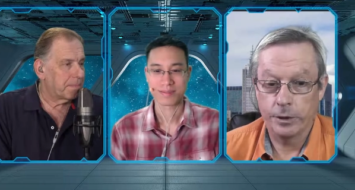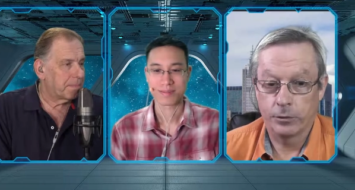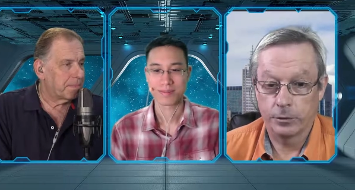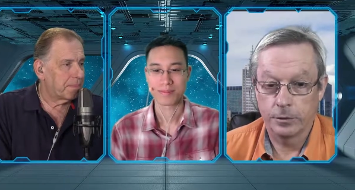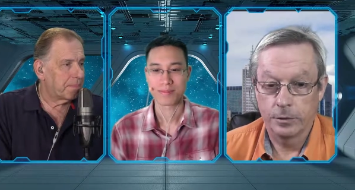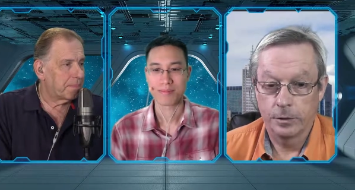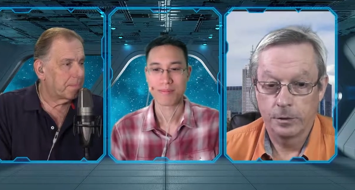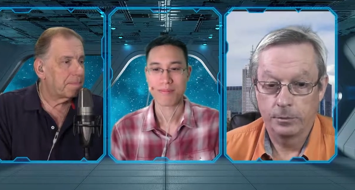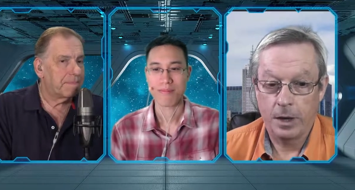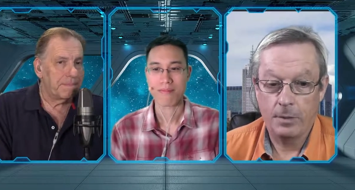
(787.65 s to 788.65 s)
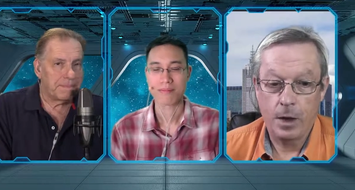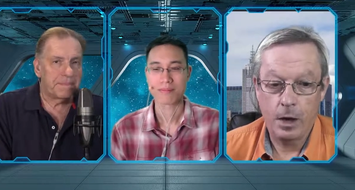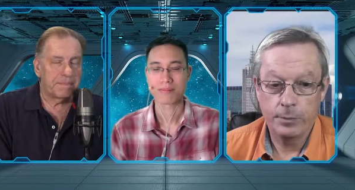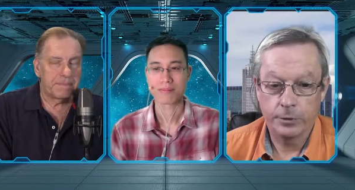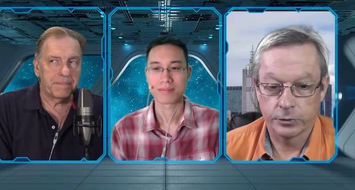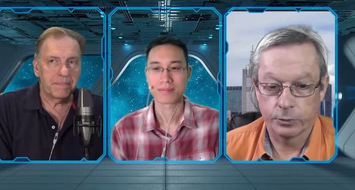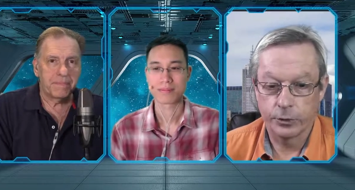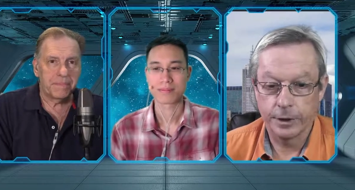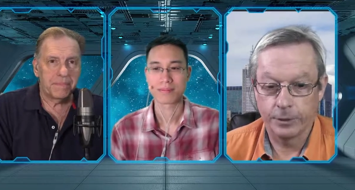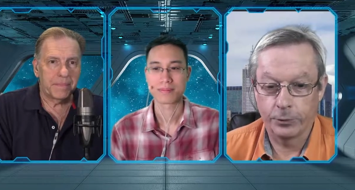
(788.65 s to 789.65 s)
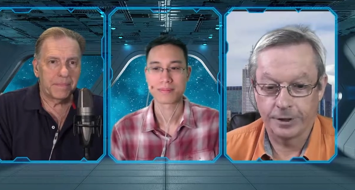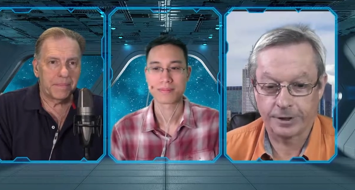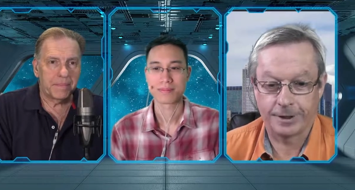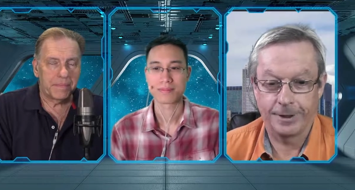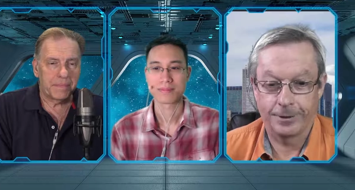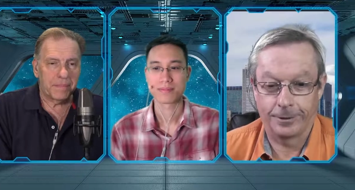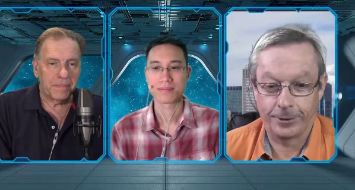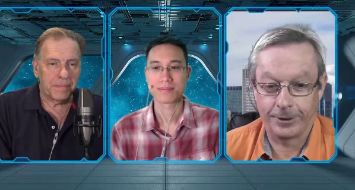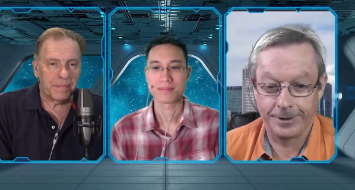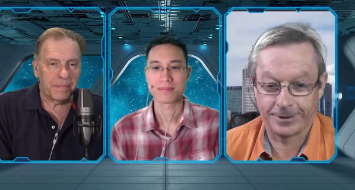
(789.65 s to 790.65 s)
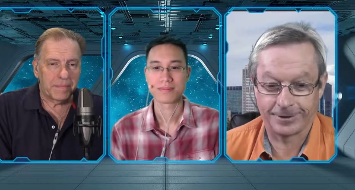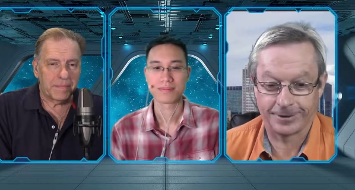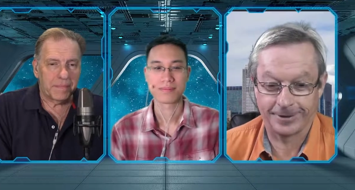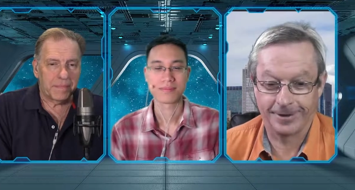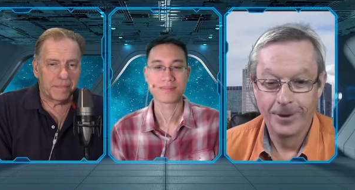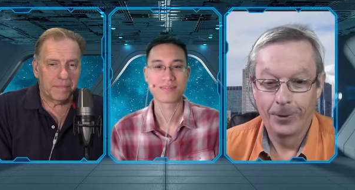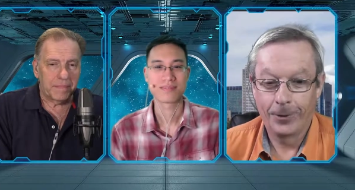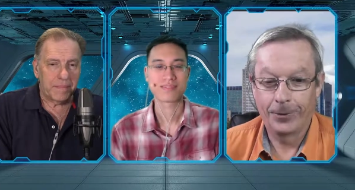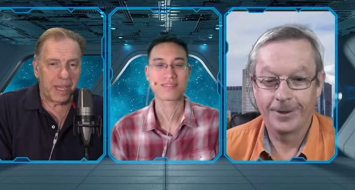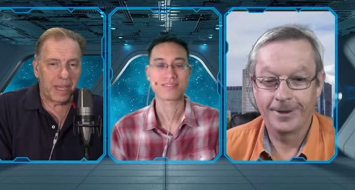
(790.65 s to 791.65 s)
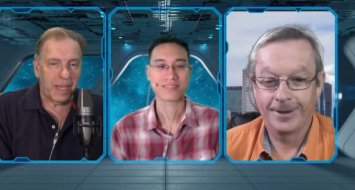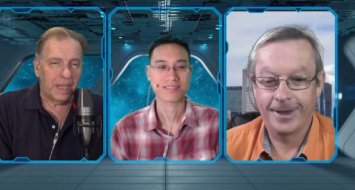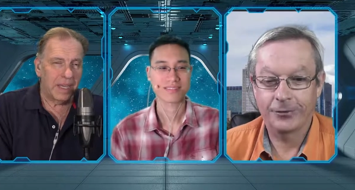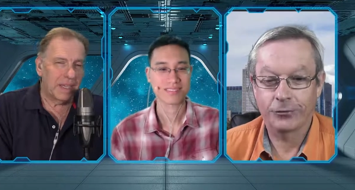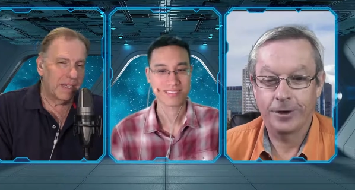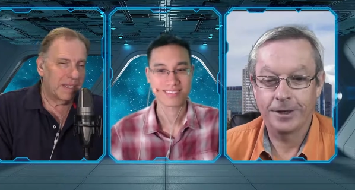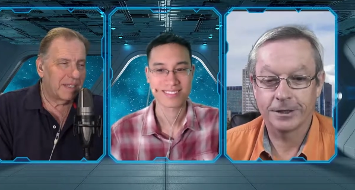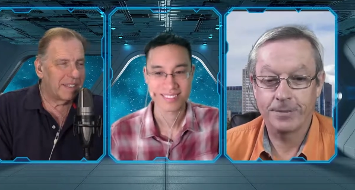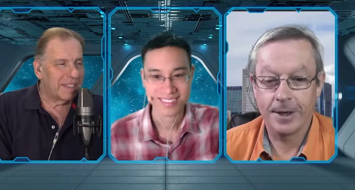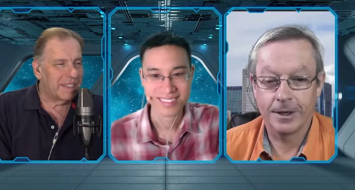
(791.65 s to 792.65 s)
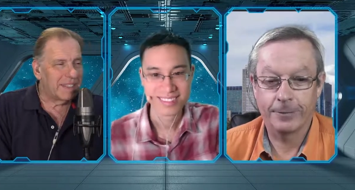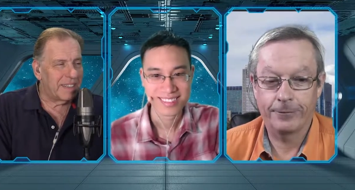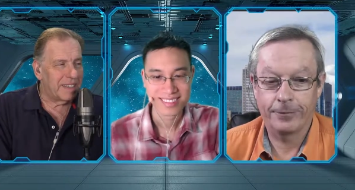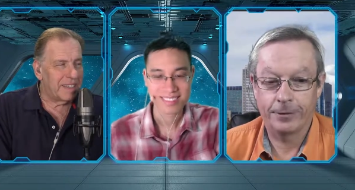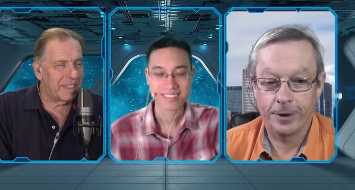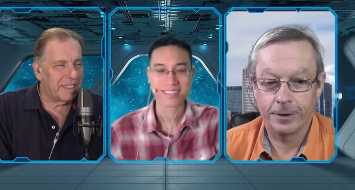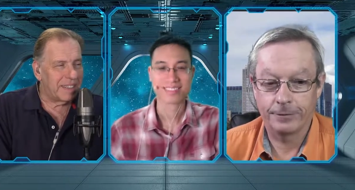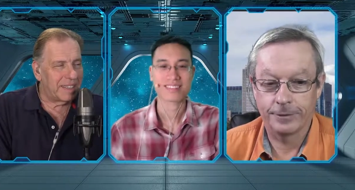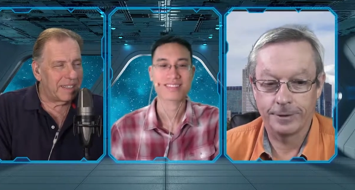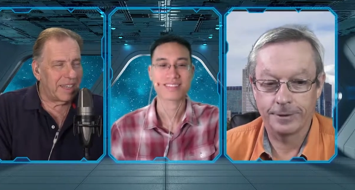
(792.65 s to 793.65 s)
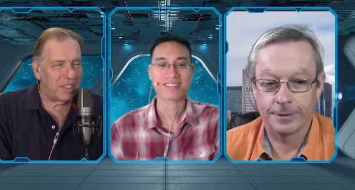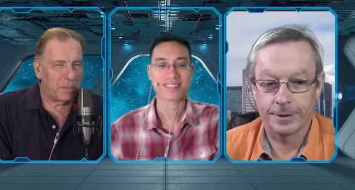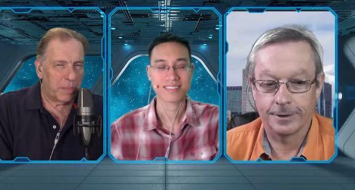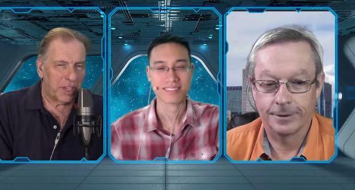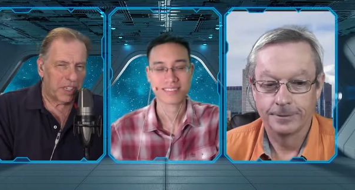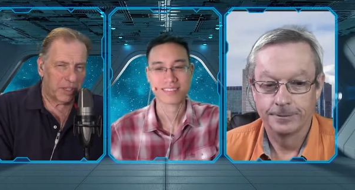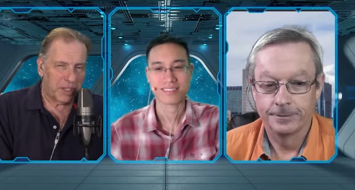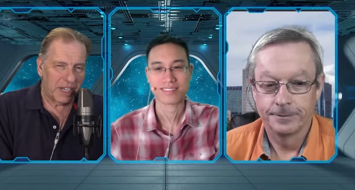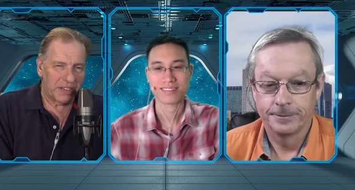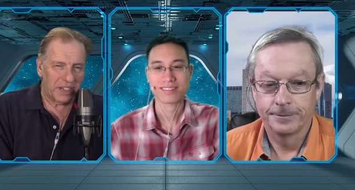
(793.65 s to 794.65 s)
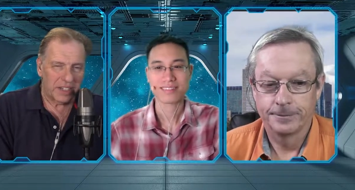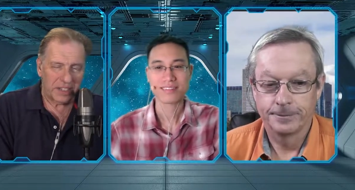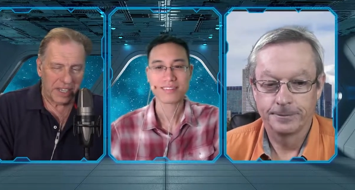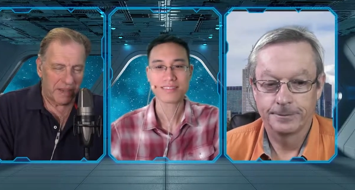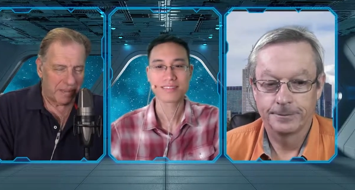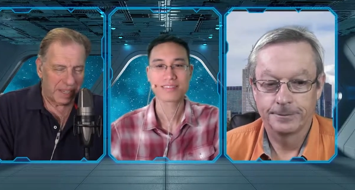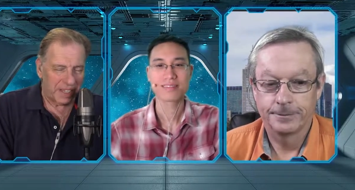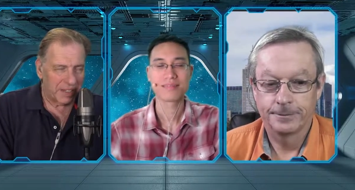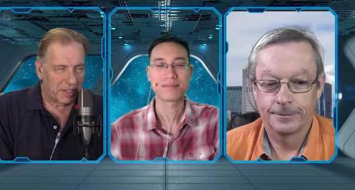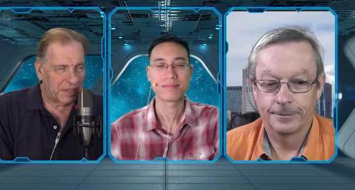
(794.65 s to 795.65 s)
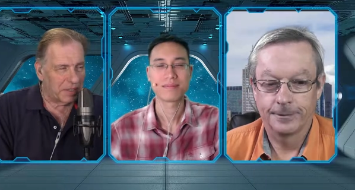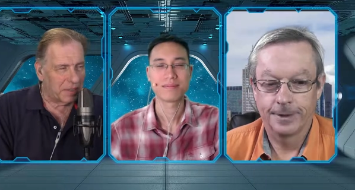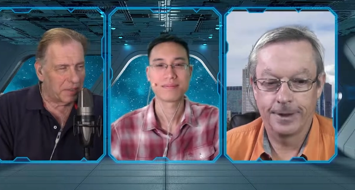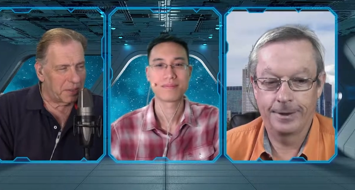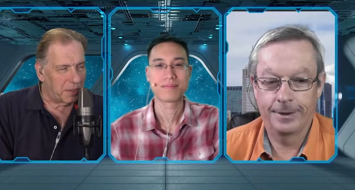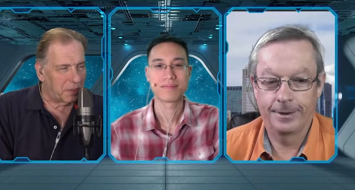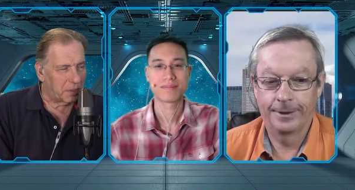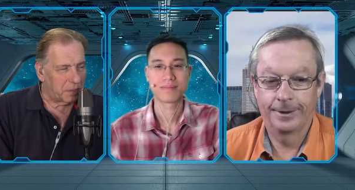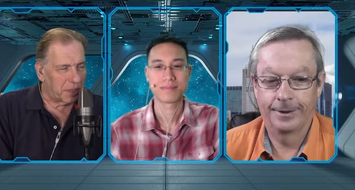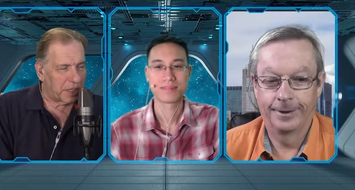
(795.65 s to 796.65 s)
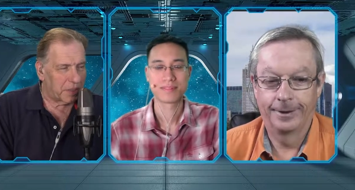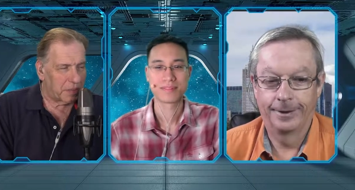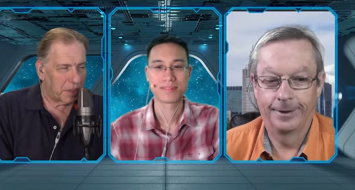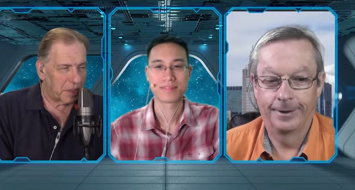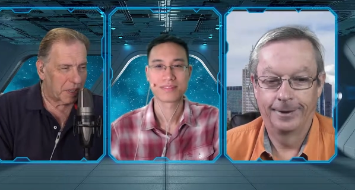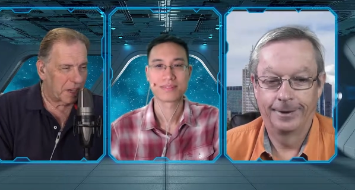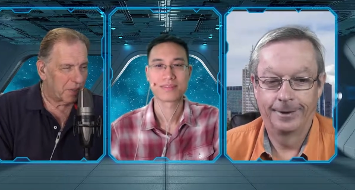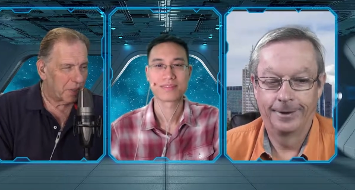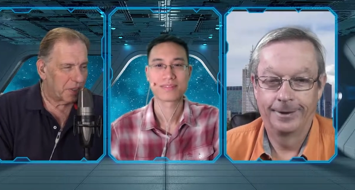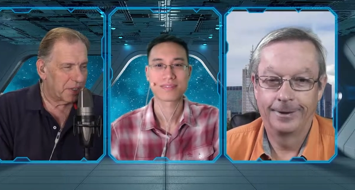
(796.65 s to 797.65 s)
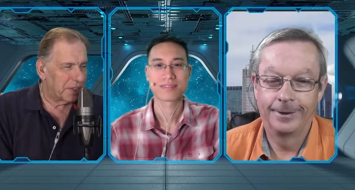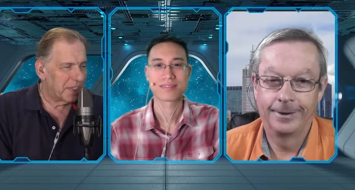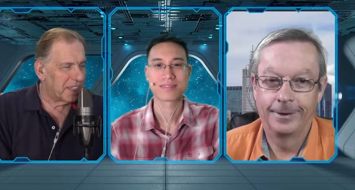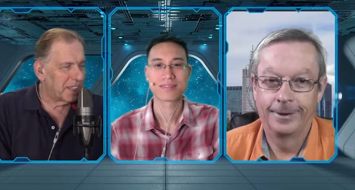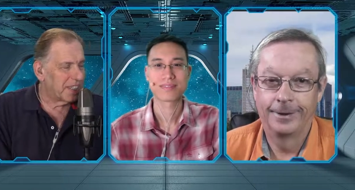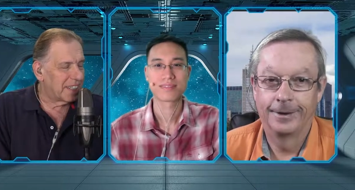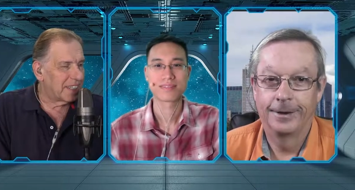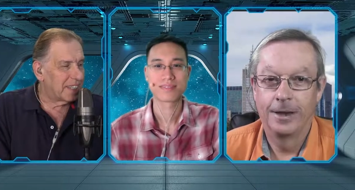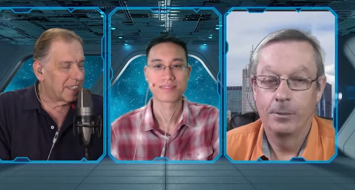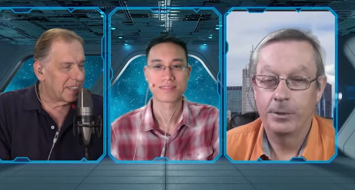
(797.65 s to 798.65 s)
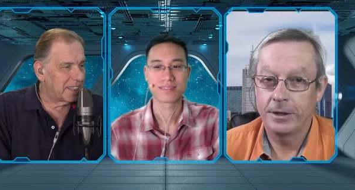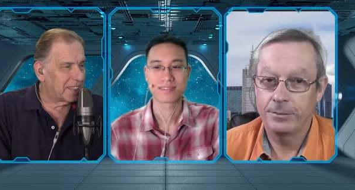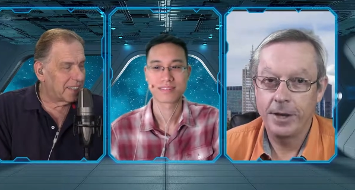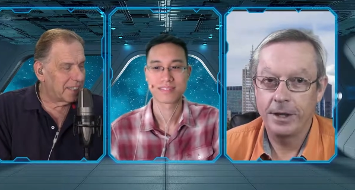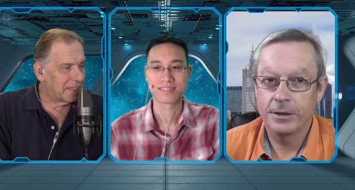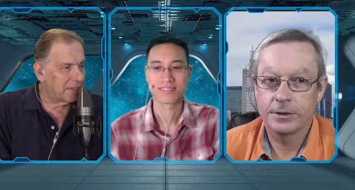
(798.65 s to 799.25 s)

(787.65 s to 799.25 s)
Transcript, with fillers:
Speaker 1: good. But I'm hopeless, really, with skill, but it's just all the electronics make up for a lot of it. Yeah,
Speaker 2: you're pretty good. I don't think you're that bad. You do pretty good music. I've heard you.
Speaker 1: But it's